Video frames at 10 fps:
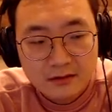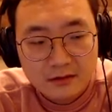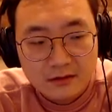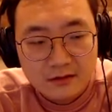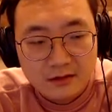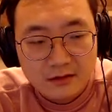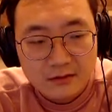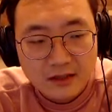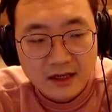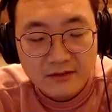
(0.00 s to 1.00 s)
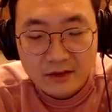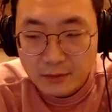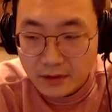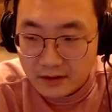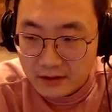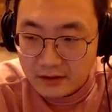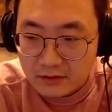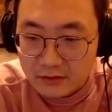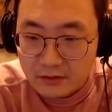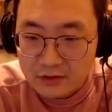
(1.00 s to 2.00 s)
you know, having a player
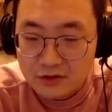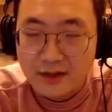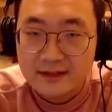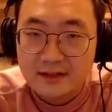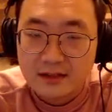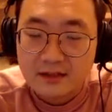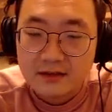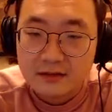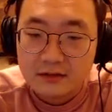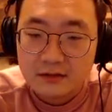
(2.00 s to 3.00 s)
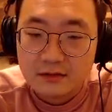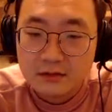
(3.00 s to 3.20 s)
who tries hard, who